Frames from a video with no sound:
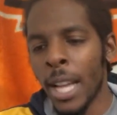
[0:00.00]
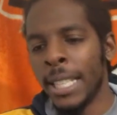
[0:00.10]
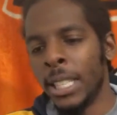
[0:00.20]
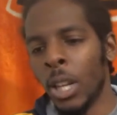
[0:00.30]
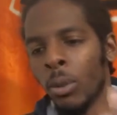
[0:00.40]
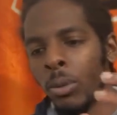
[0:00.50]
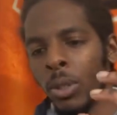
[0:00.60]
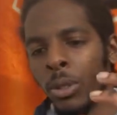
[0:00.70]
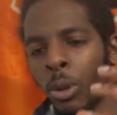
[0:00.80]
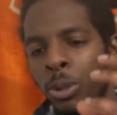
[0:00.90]

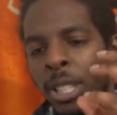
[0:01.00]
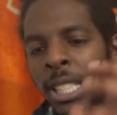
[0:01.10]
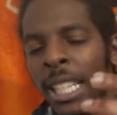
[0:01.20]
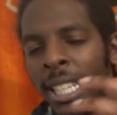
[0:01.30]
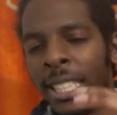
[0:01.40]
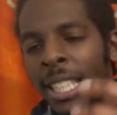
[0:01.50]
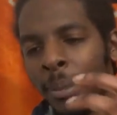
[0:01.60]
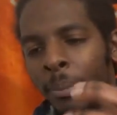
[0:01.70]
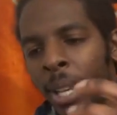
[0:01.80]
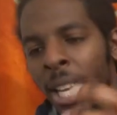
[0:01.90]
those scenes
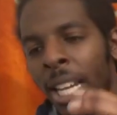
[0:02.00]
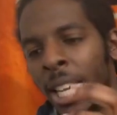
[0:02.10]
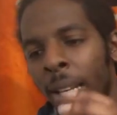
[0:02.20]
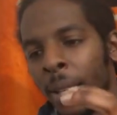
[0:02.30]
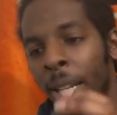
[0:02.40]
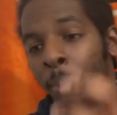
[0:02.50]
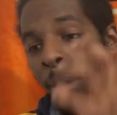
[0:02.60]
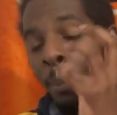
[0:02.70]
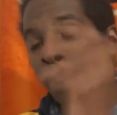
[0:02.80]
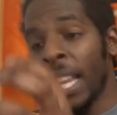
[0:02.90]
can be
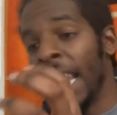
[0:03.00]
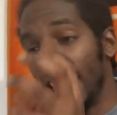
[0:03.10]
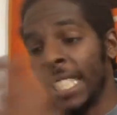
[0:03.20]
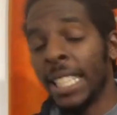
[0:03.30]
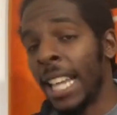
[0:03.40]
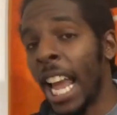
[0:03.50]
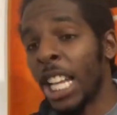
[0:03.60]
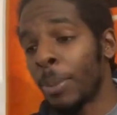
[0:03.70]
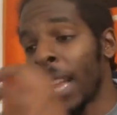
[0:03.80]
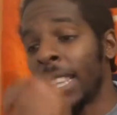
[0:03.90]
played into games,
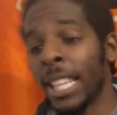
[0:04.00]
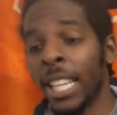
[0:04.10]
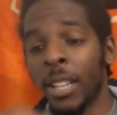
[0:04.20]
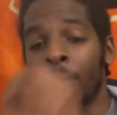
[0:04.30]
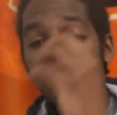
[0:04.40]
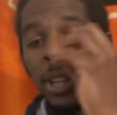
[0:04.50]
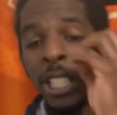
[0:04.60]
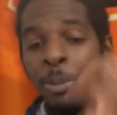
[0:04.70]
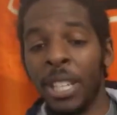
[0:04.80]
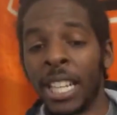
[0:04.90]
but I think for it to
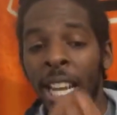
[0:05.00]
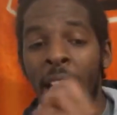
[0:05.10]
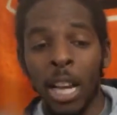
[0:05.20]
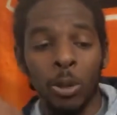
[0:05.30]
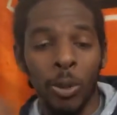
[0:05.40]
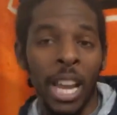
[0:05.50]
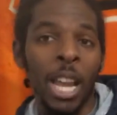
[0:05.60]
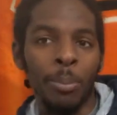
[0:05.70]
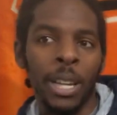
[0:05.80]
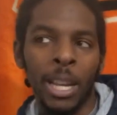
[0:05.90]
be in an actual
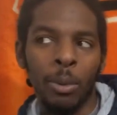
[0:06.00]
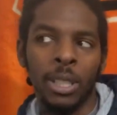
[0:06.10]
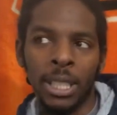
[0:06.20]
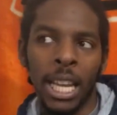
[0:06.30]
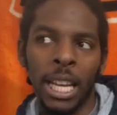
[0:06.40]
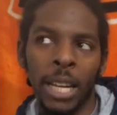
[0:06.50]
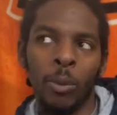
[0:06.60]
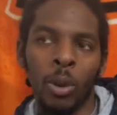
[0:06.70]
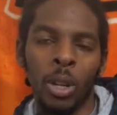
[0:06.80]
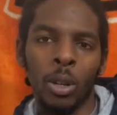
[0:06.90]
gameplay, it would take
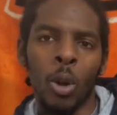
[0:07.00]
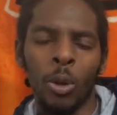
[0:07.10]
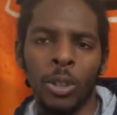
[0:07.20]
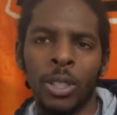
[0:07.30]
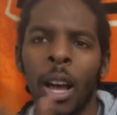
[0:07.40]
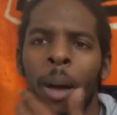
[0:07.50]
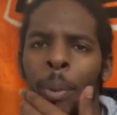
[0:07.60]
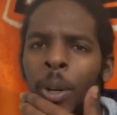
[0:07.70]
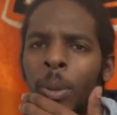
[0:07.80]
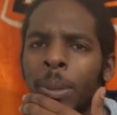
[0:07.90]
a longer time. You
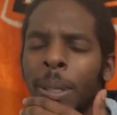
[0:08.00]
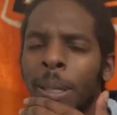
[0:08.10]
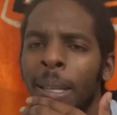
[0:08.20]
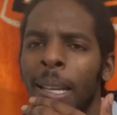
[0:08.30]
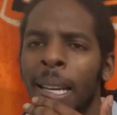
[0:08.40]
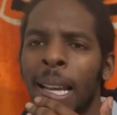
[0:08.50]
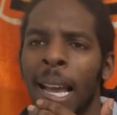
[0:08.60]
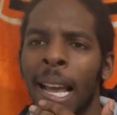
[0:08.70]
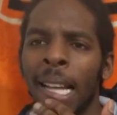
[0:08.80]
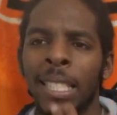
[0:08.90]
know what I'm saying?
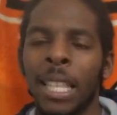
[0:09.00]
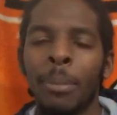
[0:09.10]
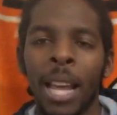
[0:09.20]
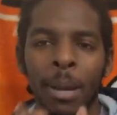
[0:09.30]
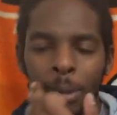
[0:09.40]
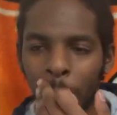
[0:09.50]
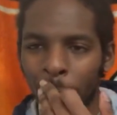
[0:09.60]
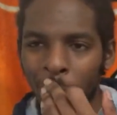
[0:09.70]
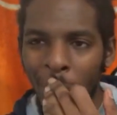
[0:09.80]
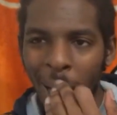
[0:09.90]
Some games still
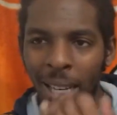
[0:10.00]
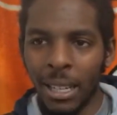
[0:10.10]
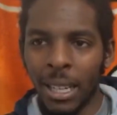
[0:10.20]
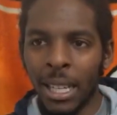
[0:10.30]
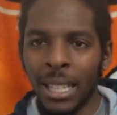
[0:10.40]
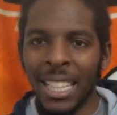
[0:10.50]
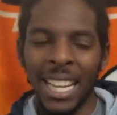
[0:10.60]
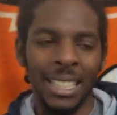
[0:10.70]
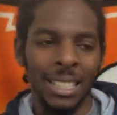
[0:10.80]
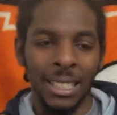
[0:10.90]
do that,
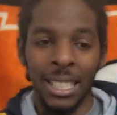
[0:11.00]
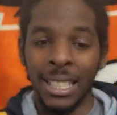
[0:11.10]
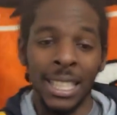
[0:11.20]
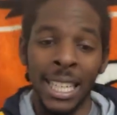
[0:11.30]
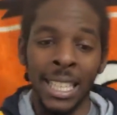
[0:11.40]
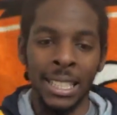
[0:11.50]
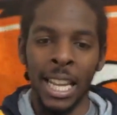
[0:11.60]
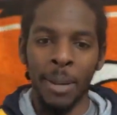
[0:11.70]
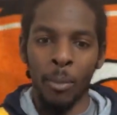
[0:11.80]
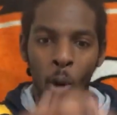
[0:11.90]
that the scene is
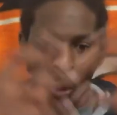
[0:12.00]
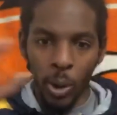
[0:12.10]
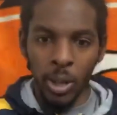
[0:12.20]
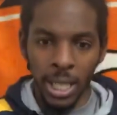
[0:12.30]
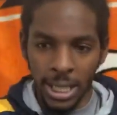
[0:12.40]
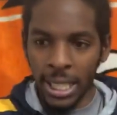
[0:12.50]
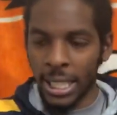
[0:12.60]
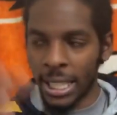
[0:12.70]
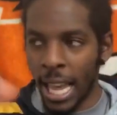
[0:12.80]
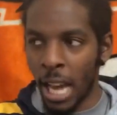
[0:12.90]
like more realistic
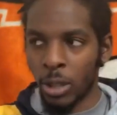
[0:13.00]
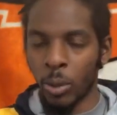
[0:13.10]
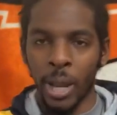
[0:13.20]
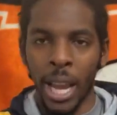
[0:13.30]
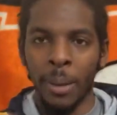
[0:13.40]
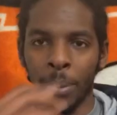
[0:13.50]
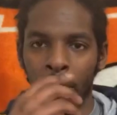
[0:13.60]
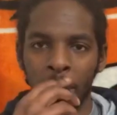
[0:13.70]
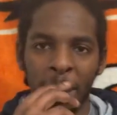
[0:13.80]
than the actual gameplay.